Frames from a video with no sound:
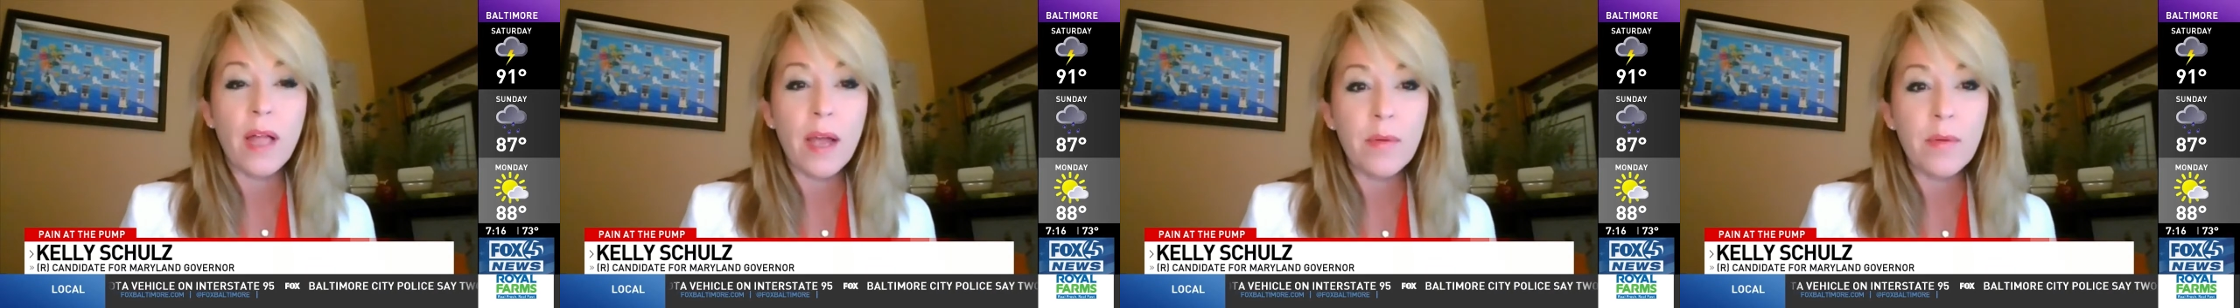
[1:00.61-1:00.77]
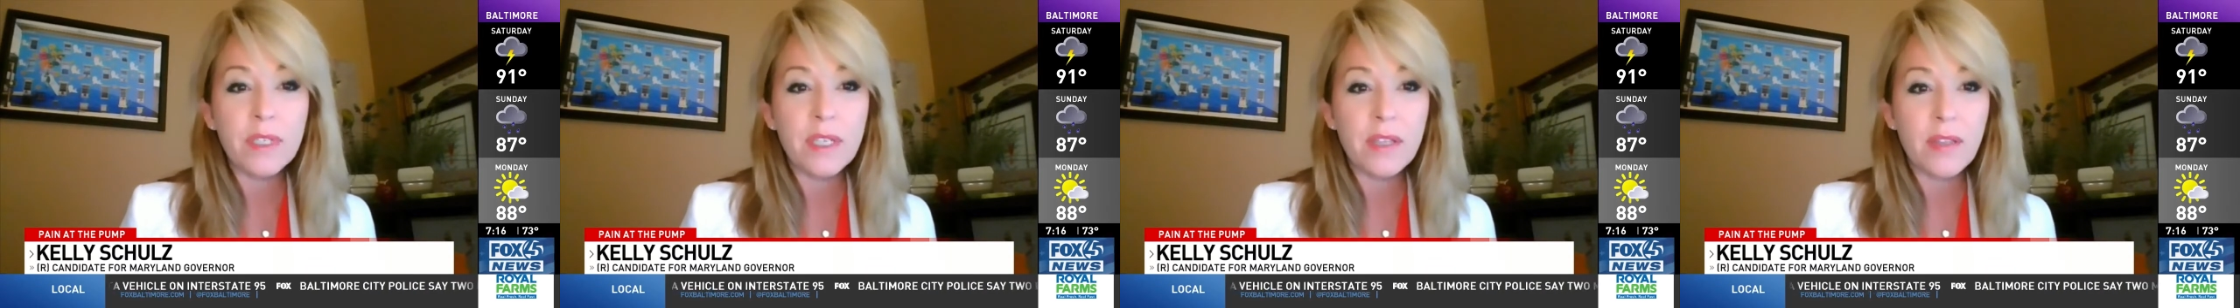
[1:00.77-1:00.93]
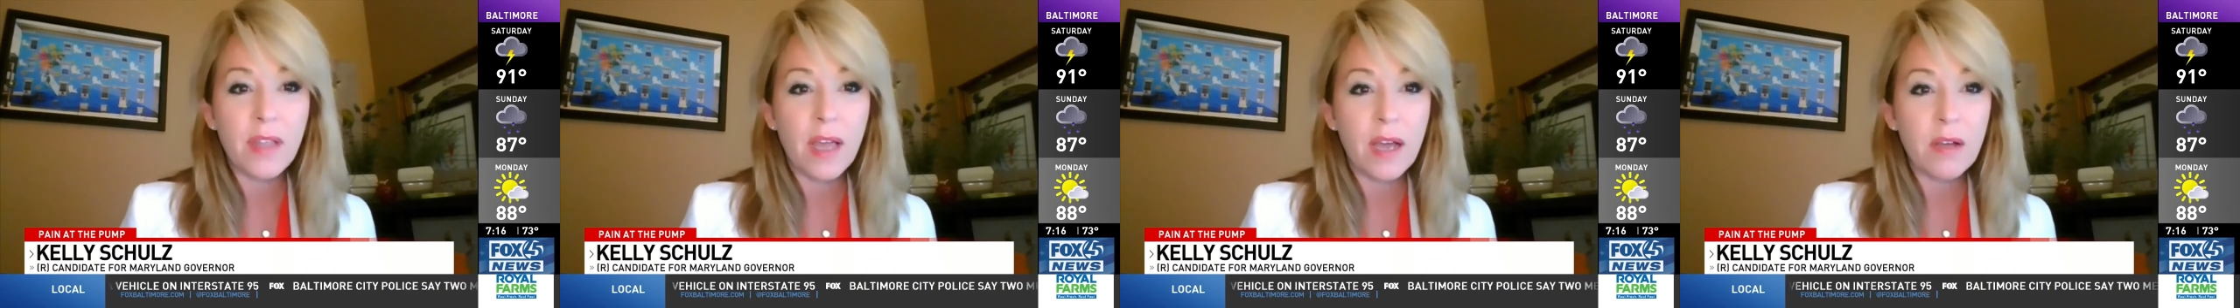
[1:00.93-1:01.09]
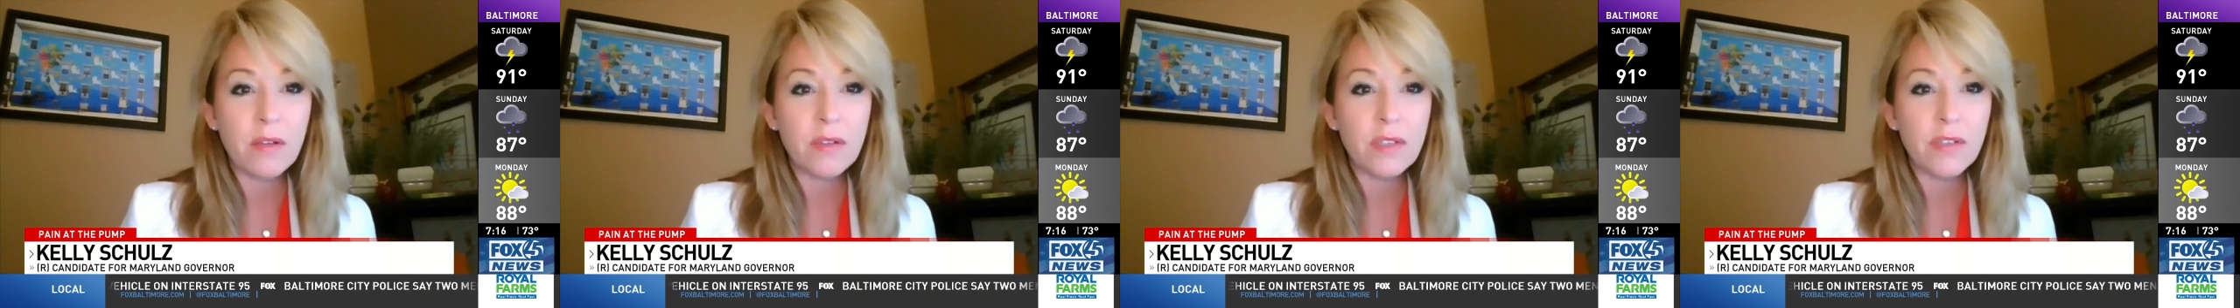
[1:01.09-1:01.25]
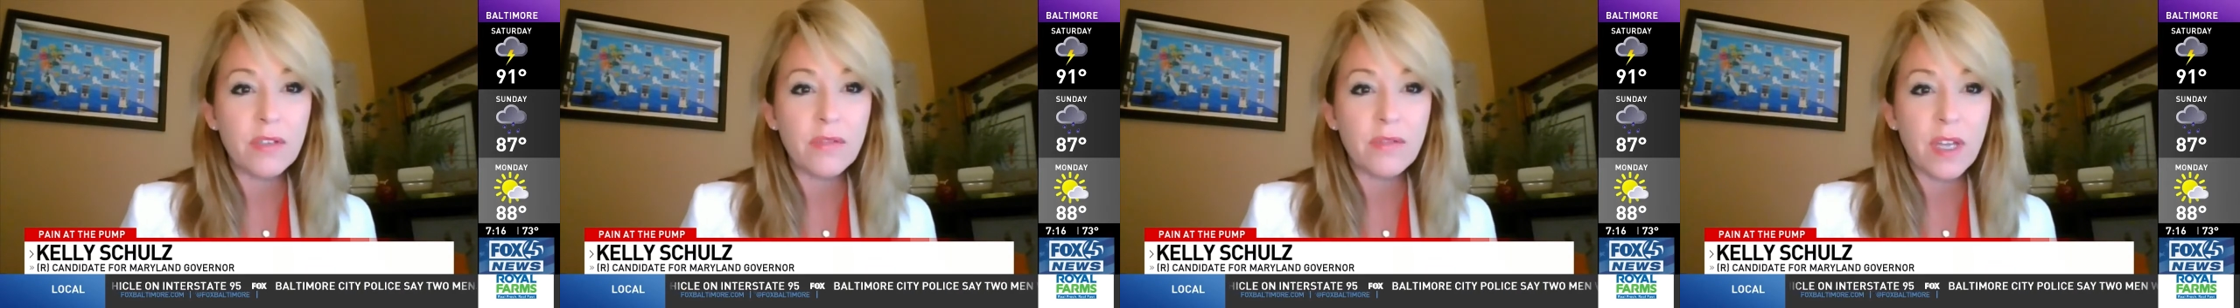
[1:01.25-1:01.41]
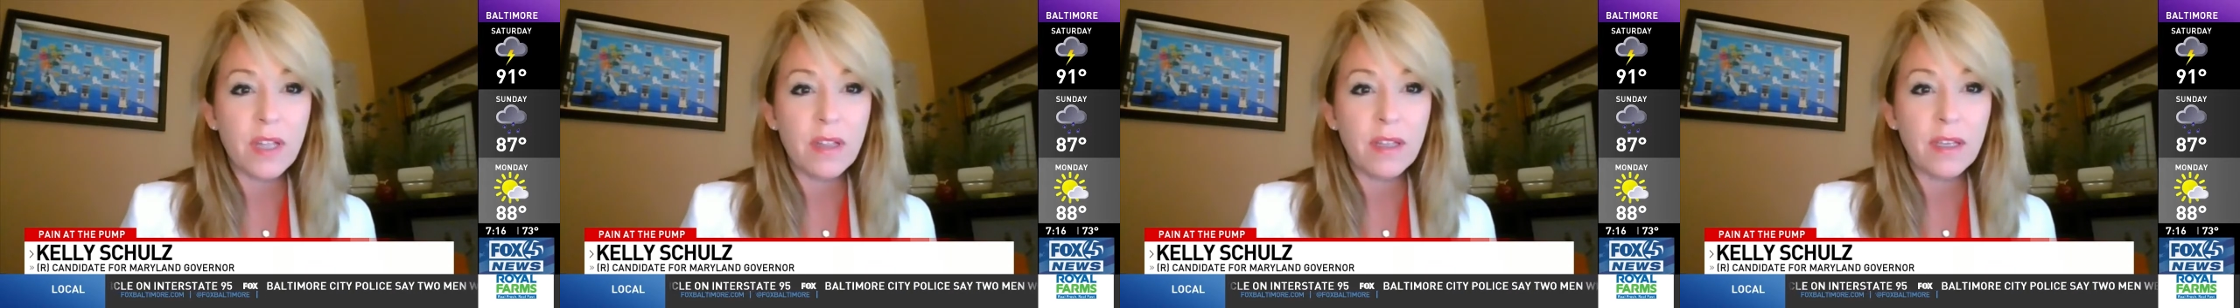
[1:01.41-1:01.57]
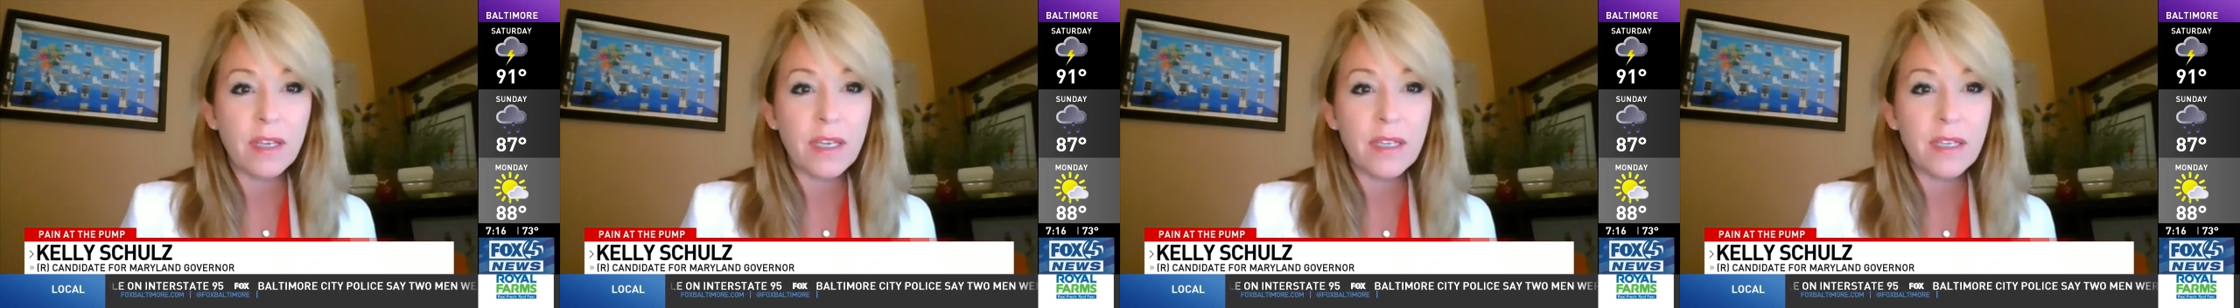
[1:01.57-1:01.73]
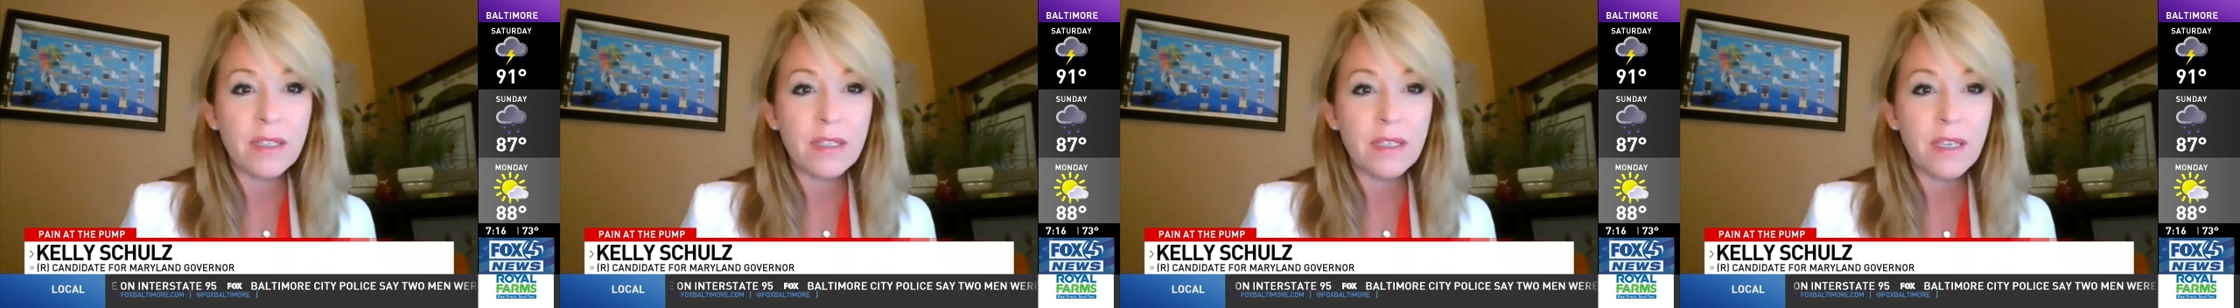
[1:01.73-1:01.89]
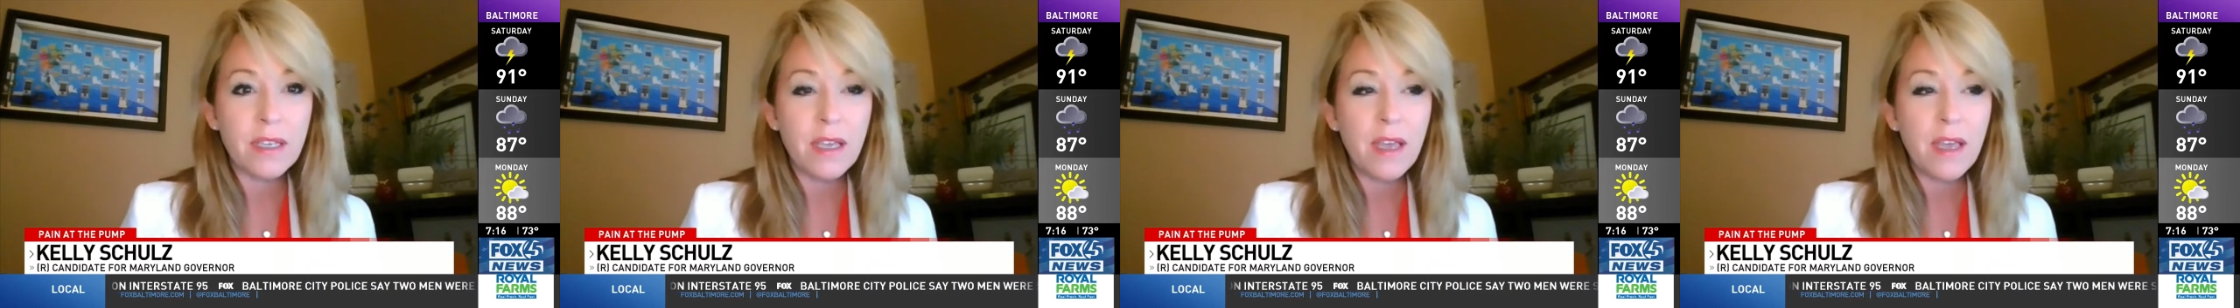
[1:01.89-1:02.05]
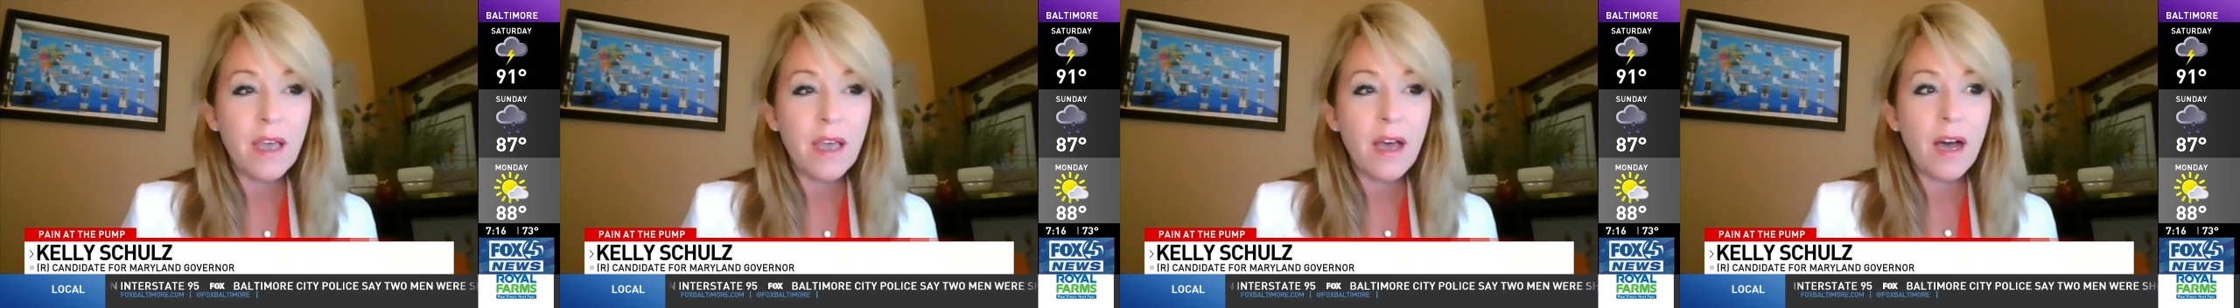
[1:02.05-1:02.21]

I was in the House of Delegates,